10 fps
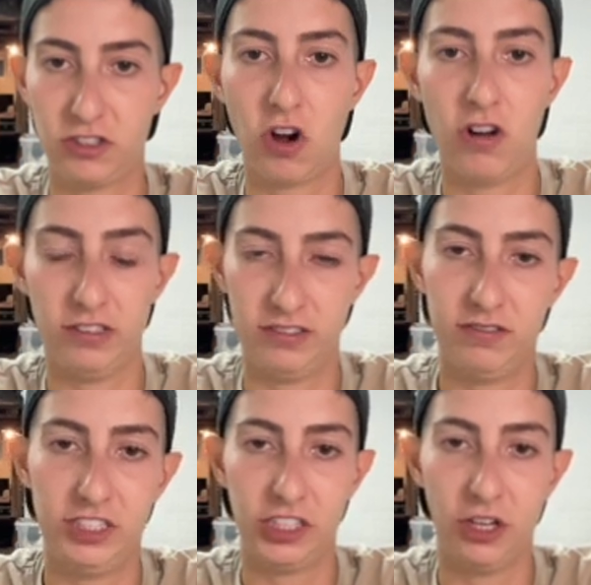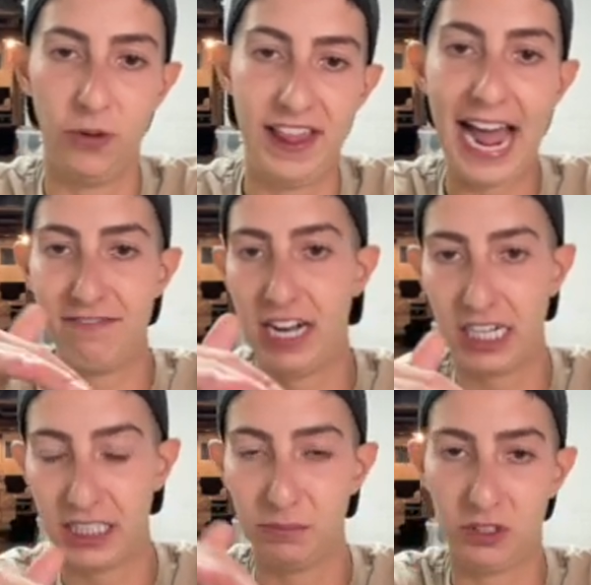called, that
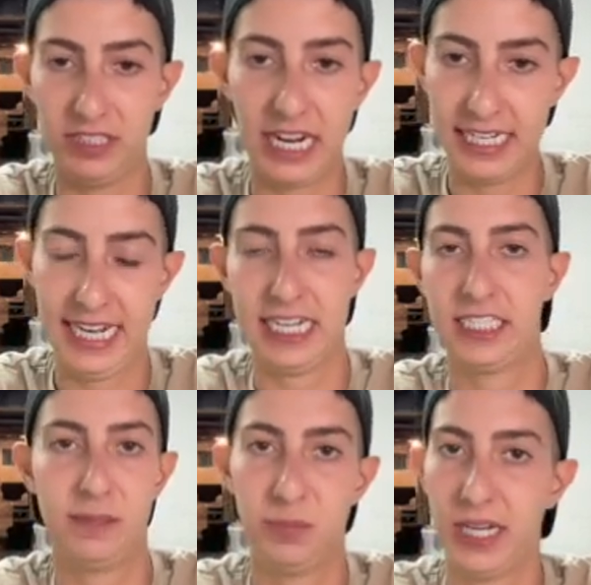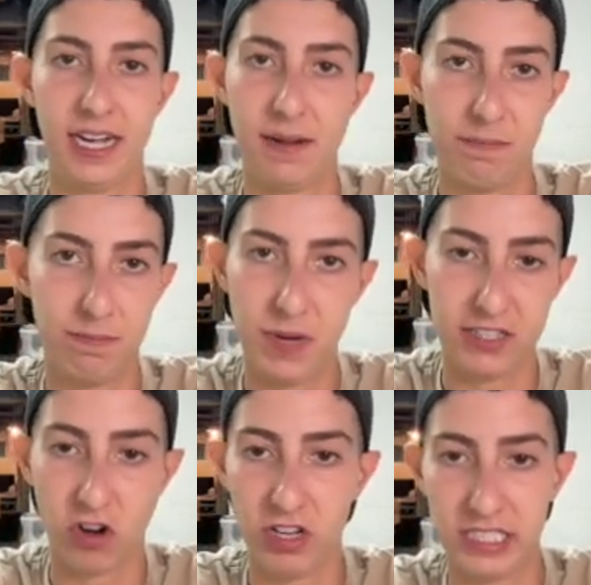variable .next, but
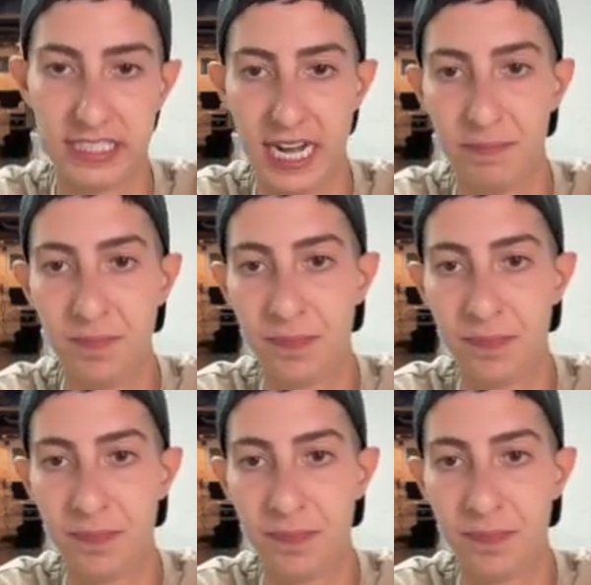it's all the same.